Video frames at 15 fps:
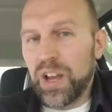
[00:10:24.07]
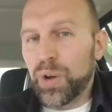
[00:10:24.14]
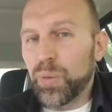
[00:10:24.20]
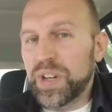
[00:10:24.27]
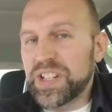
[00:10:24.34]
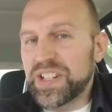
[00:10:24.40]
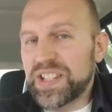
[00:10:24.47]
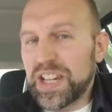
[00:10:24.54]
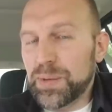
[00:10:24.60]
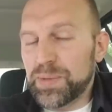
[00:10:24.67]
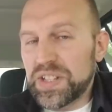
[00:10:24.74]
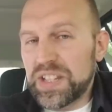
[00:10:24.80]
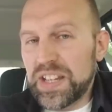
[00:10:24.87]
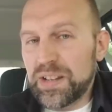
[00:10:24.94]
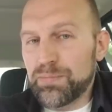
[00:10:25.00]
We just keep
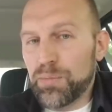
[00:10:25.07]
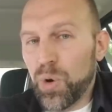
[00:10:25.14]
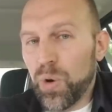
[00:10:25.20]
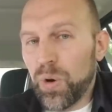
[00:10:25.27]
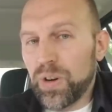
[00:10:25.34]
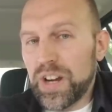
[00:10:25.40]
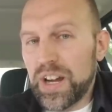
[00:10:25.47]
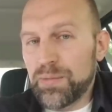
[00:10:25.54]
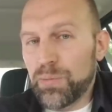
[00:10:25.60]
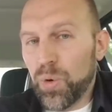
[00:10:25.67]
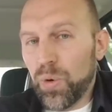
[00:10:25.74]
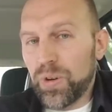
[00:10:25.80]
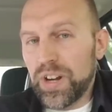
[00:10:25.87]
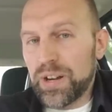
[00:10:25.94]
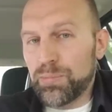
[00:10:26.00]
seeing more and
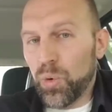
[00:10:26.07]
more and